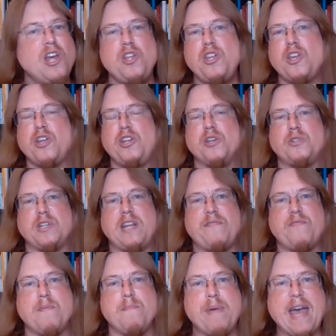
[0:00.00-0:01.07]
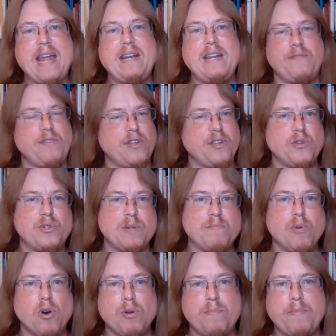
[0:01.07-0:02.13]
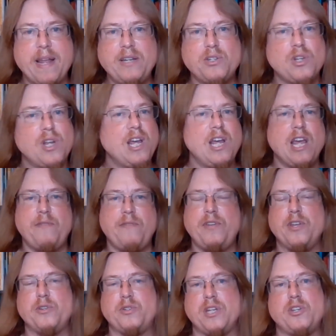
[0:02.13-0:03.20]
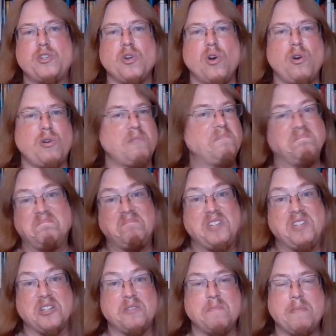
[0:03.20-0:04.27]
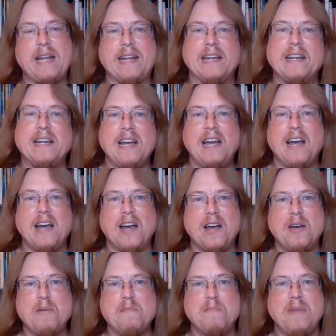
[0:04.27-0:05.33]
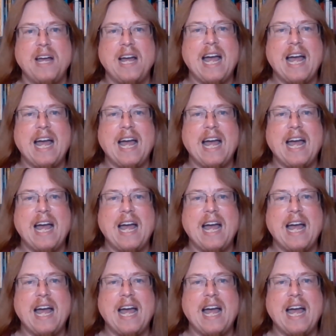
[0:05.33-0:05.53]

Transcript: You could use a different pen if you're using board pens, if you're using chalk, doesn't matter. And